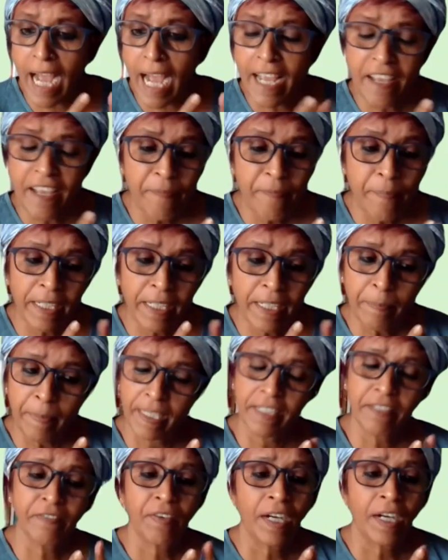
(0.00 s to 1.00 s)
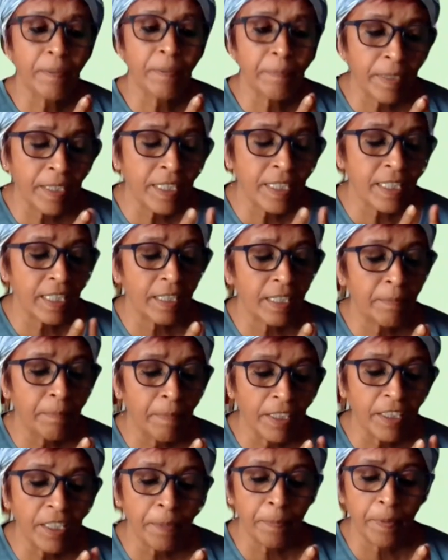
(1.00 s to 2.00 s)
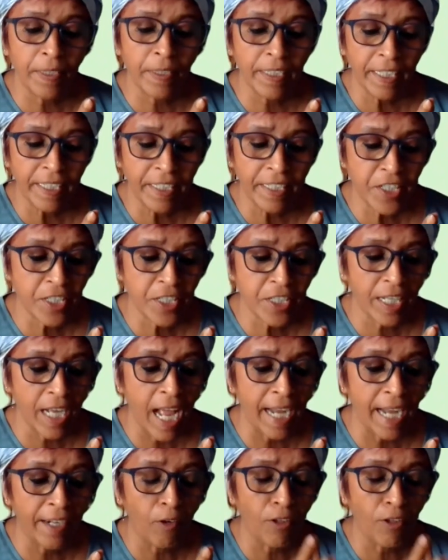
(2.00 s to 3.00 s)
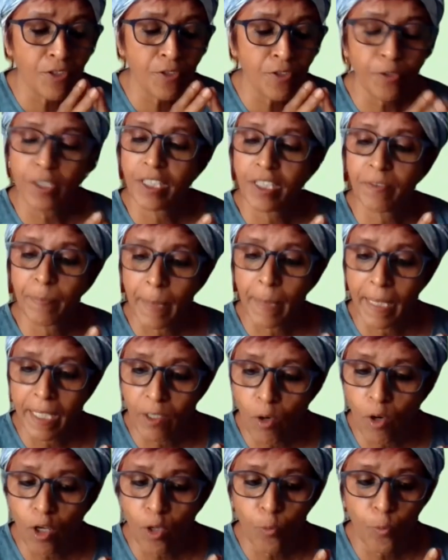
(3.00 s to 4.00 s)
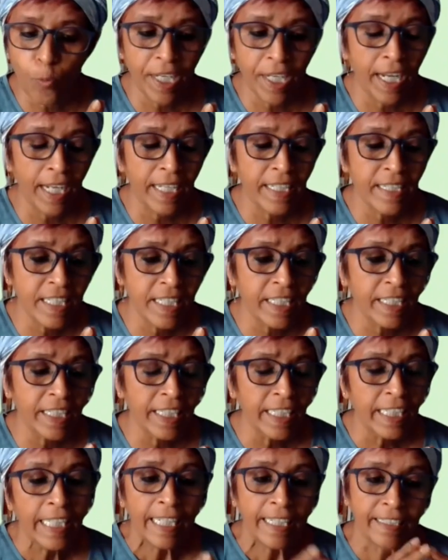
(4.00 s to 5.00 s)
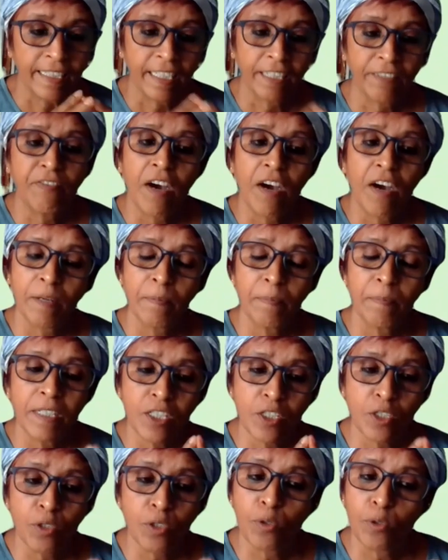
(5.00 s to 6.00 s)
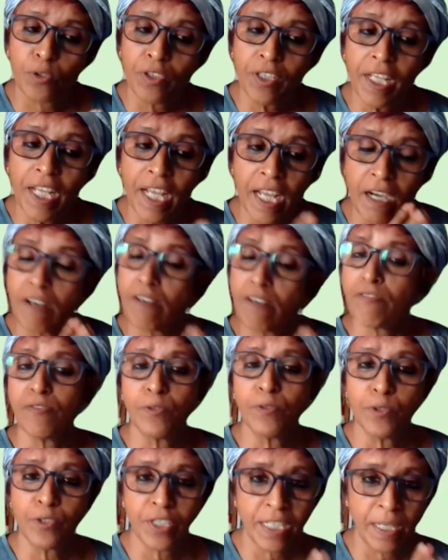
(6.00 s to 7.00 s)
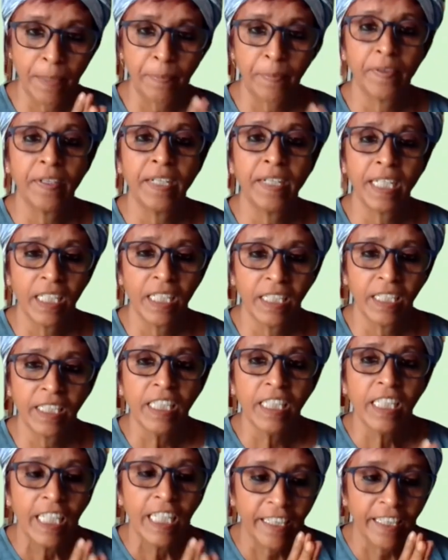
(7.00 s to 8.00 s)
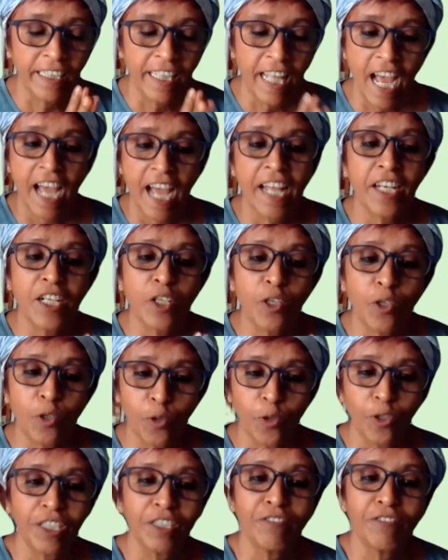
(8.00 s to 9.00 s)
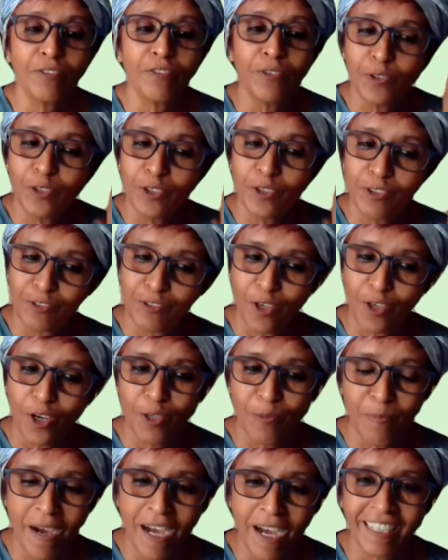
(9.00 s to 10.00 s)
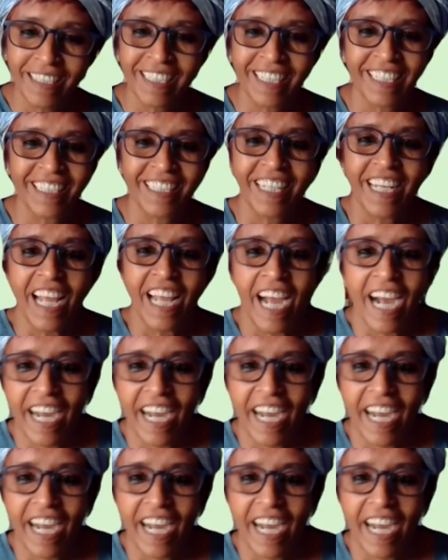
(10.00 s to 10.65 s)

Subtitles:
Because I have met many farmers in Madhya Pradesh and also in Bengal, where I see that farmers grow their food separately than growing food for market.